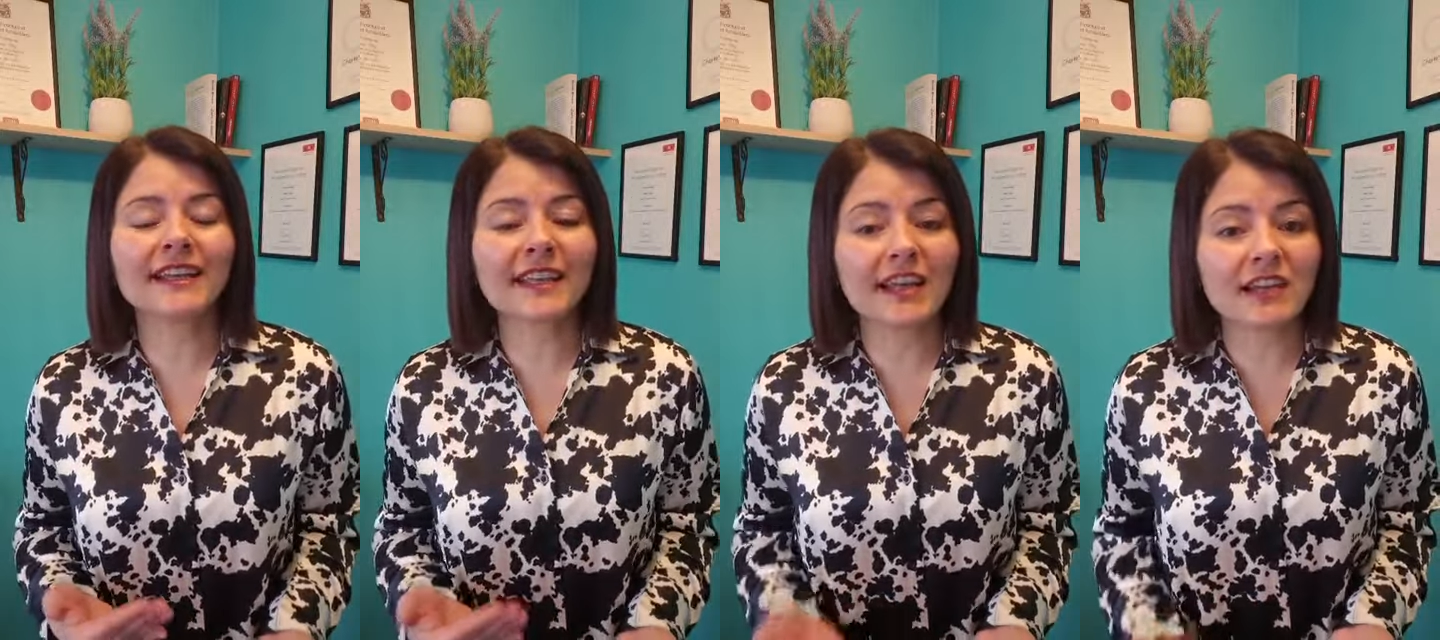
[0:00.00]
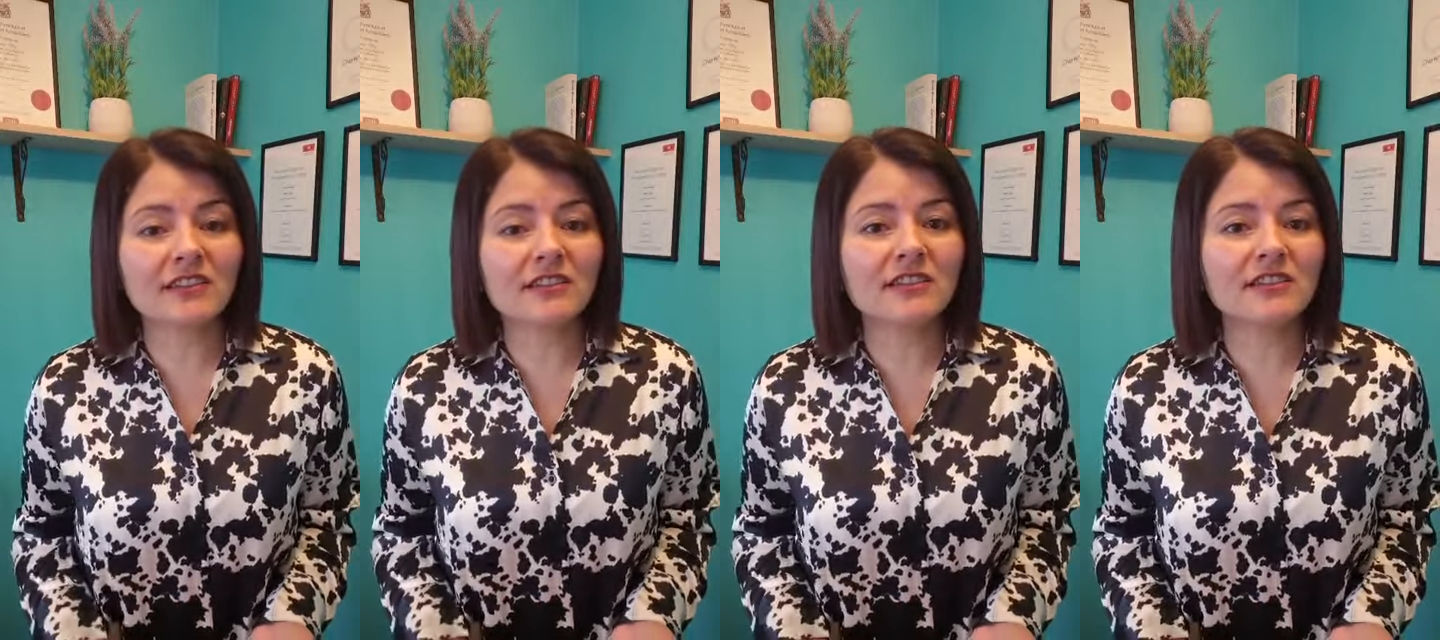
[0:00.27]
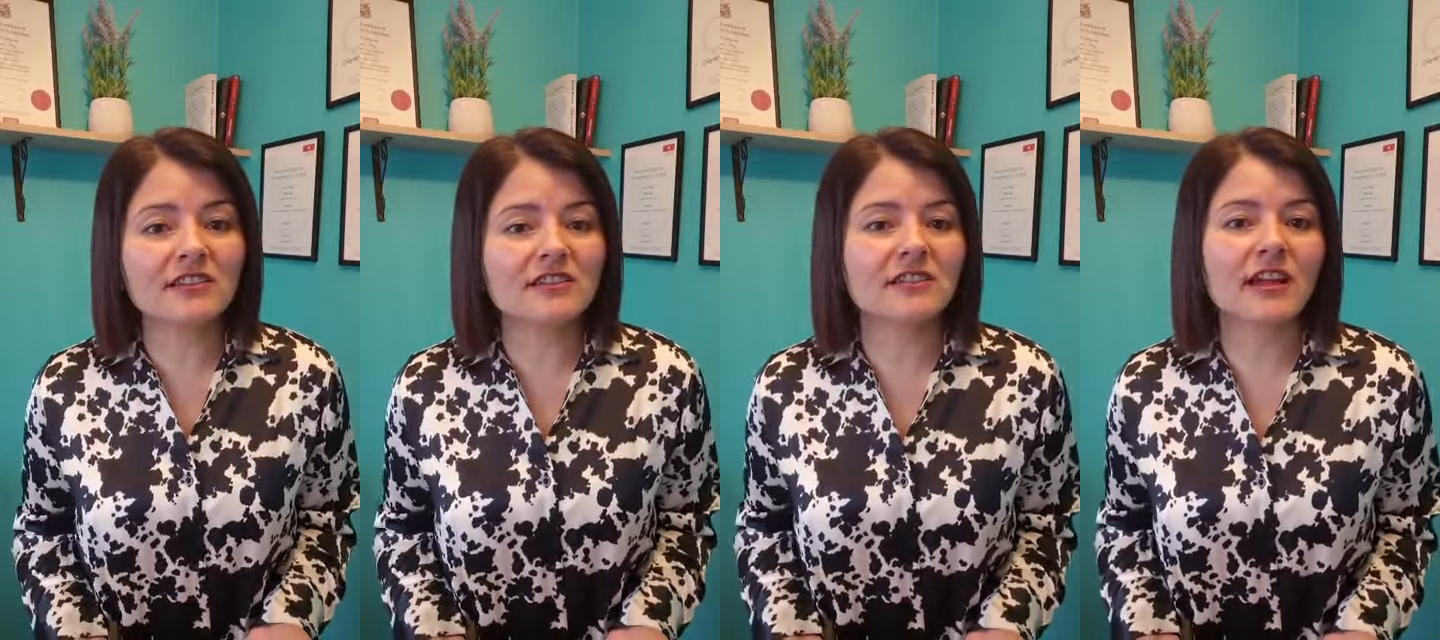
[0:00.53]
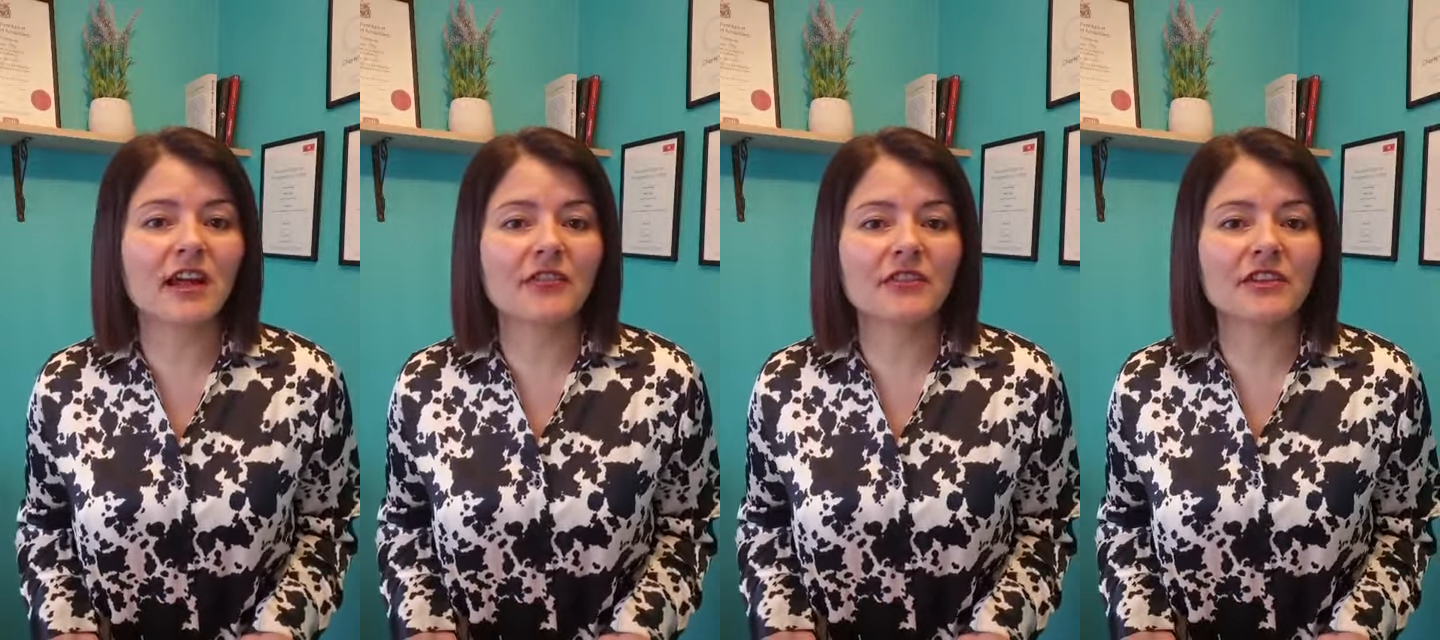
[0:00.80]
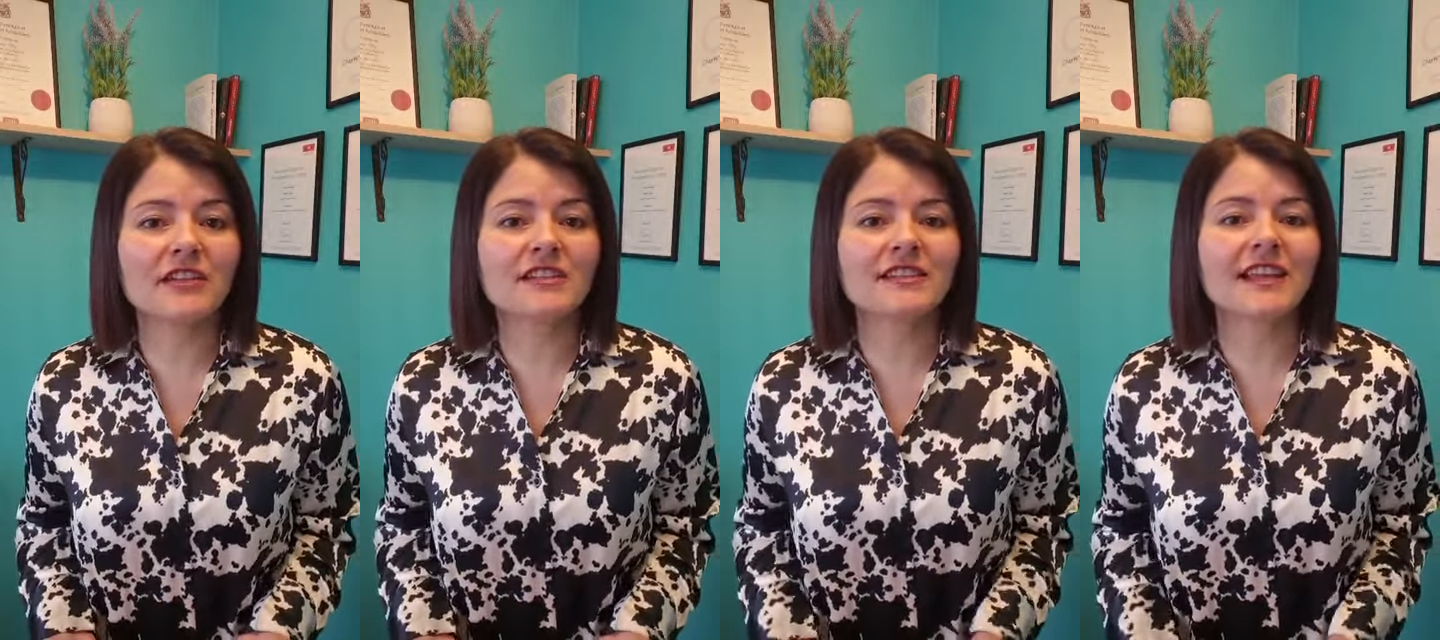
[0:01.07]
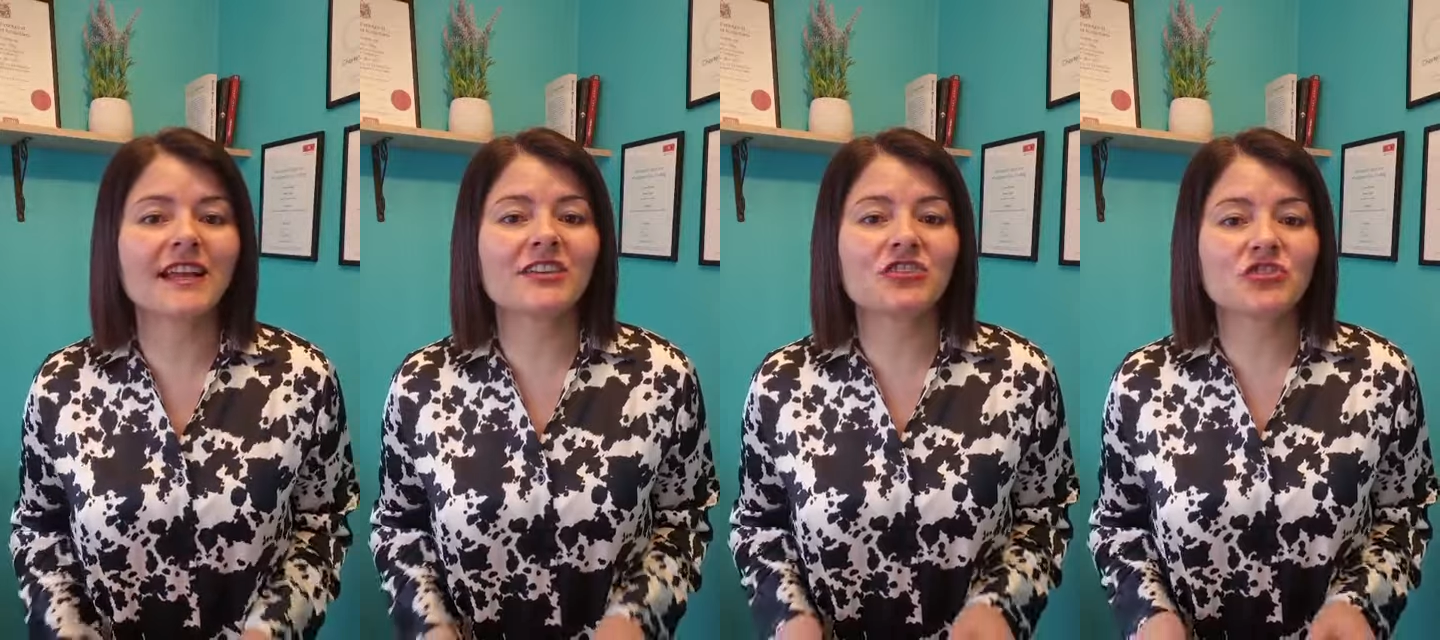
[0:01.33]
accounting standards
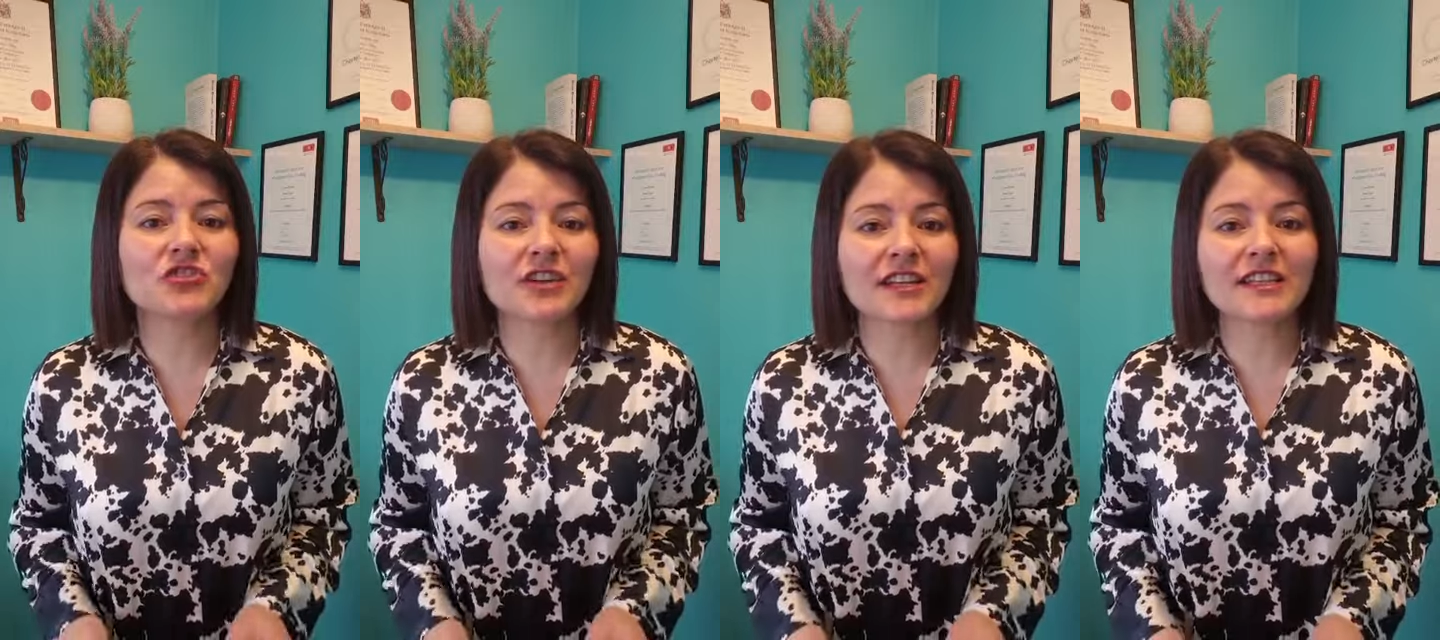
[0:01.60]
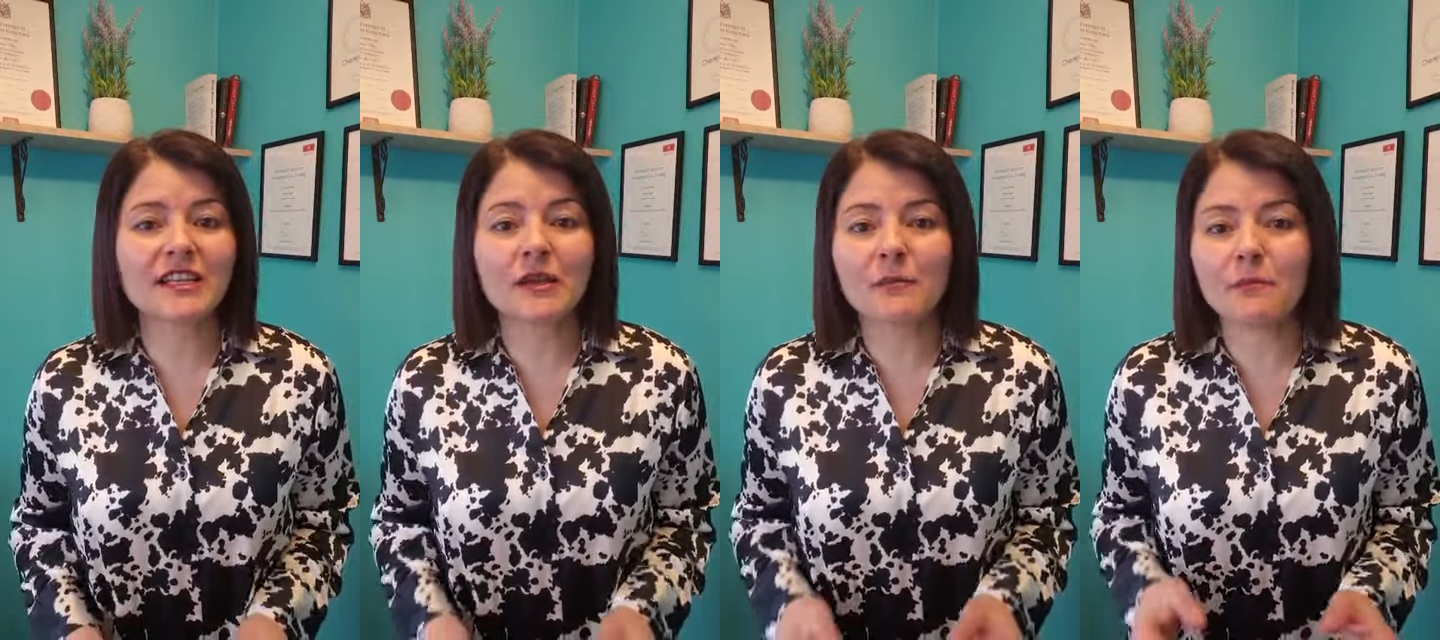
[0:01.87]
that treat